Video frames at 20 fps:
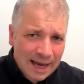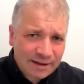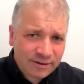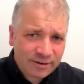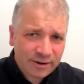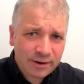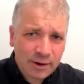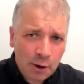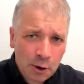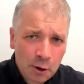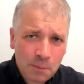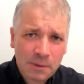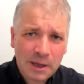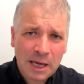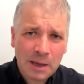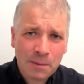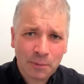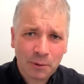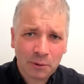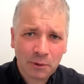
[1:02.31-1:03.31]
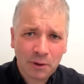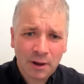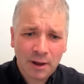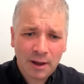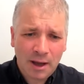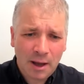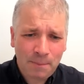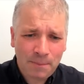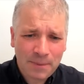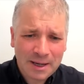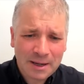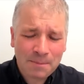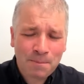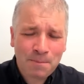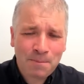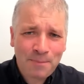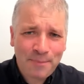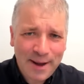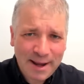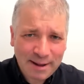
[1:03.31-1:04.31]
to know people a bit
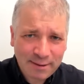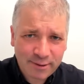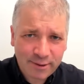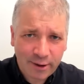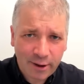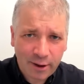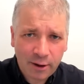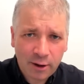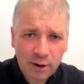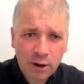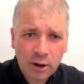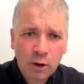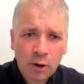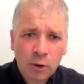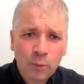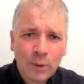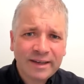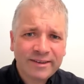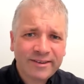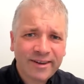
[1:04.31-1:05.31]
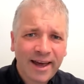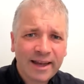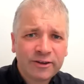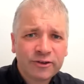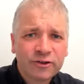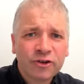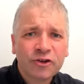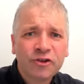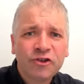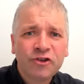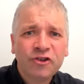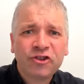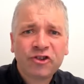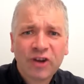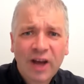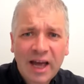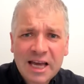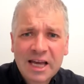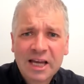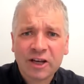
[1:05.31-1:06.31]
better, we tend to
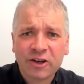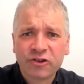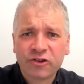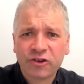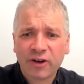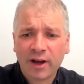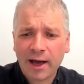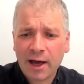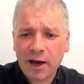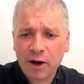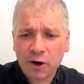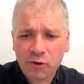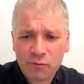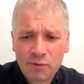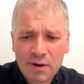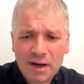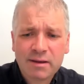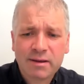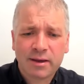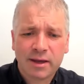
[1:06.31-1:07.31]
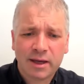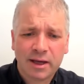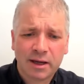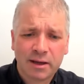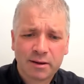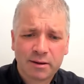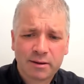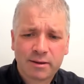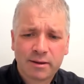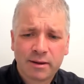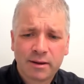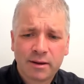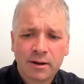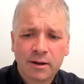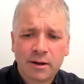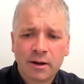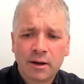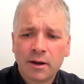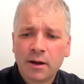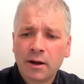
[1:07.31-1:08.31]
change our greetings.
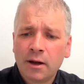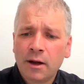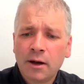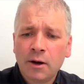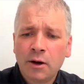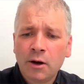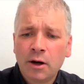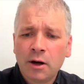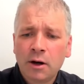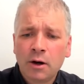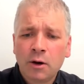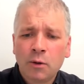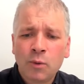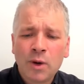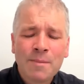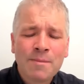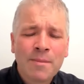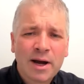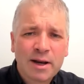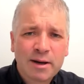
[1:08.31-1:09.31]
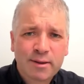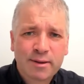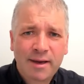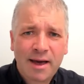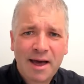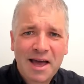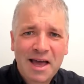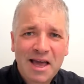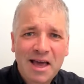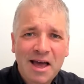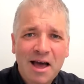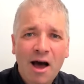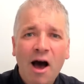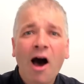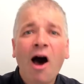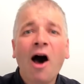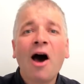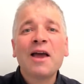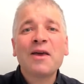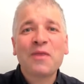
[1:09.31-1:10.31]
We might say,
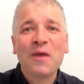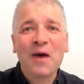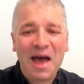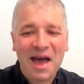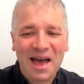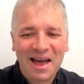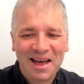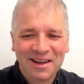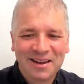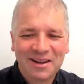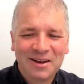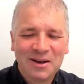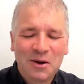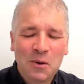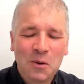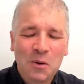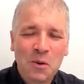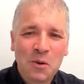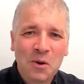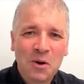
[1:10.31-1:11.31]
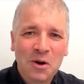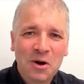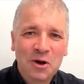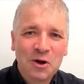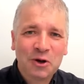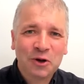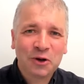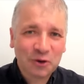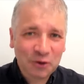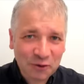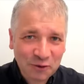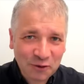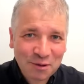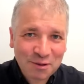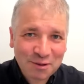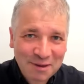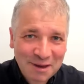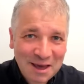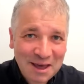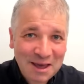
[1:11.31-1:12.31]
"Hi there," or "Good to
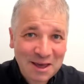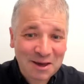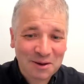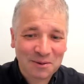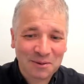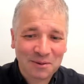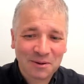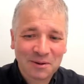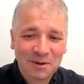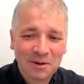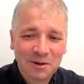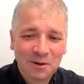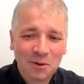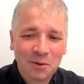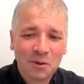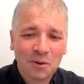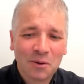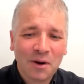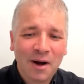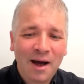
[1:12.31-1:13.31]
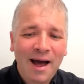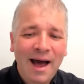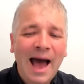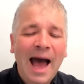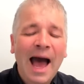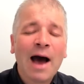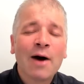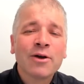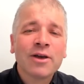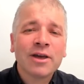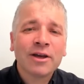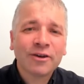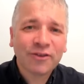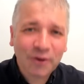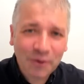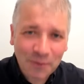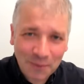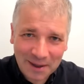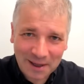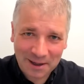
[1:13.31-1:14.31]
see you," or "How you
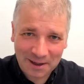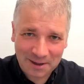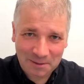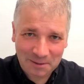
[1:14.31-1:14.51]
doing?"